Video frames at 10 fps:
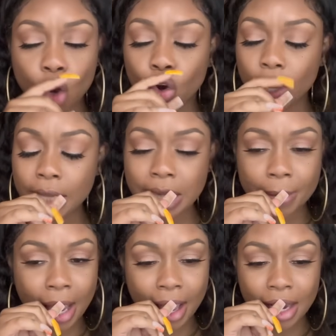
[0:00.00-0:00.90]
Girl, they tell
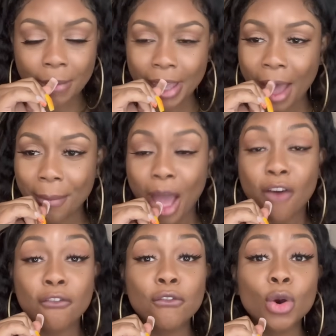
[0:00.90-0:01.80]
me that goddamn account
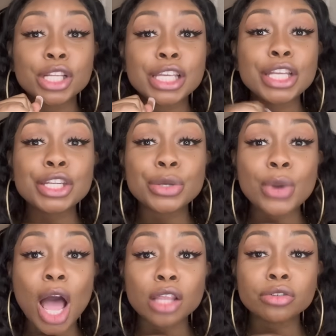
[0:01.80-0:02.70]

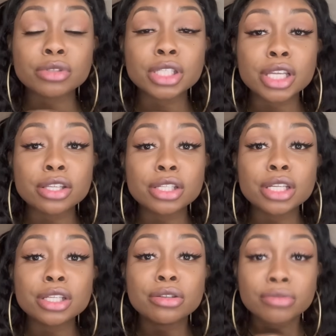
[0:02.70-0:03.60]

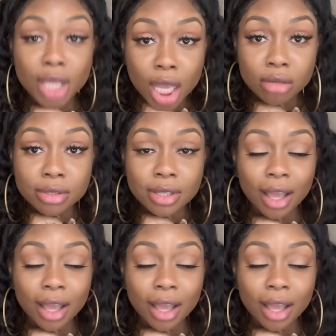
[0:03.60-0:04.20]
$42.62.